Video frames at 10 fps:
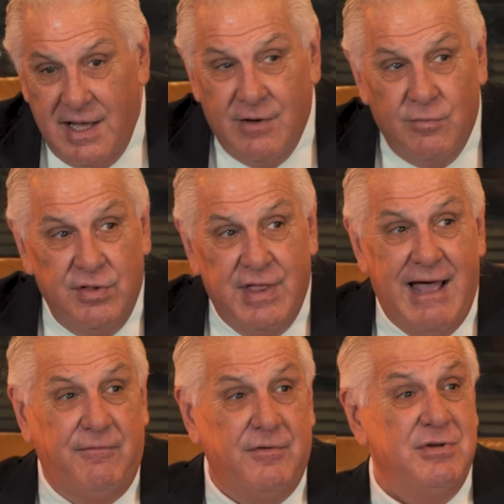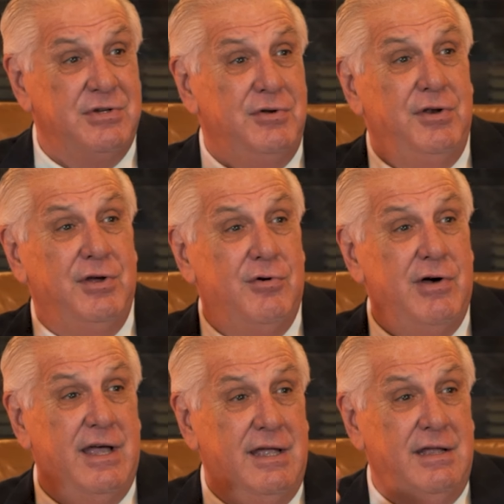And with that, from Studio
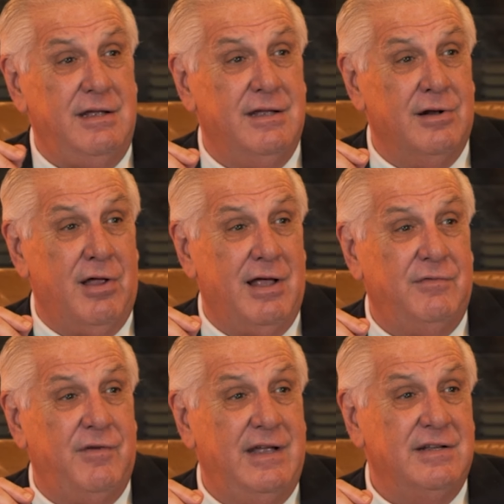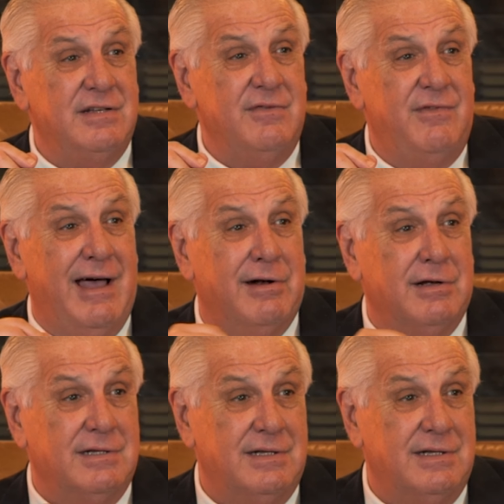A in Las Vegas, Nevada,